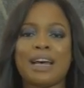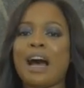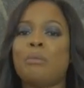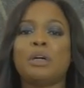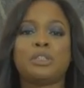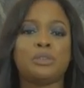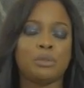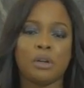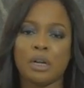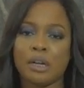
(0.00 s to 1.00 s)
how much you
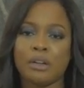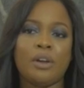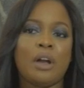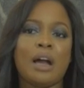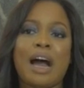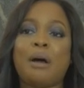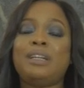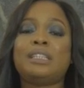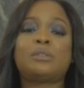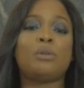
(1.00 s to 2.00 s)
earn, how
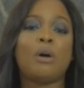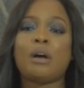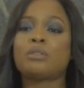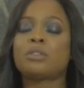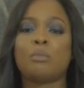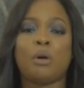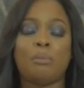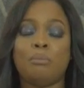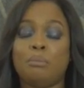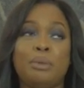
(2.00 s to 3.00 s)
little or how small,
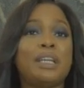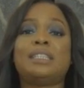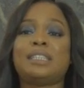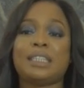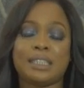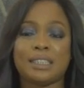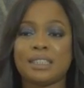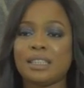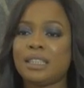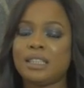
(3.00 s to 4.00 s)
big it is,
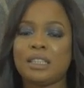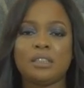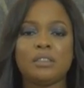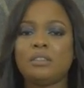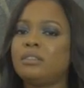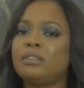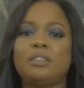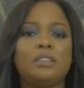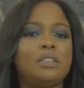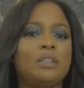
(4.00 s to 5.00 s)

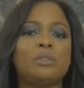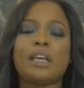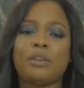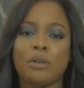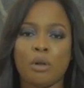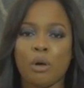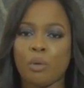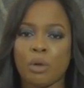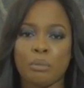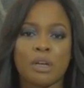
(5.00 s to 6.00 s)
it will take you a long
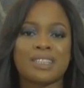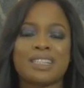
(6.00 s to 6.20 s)
way, because the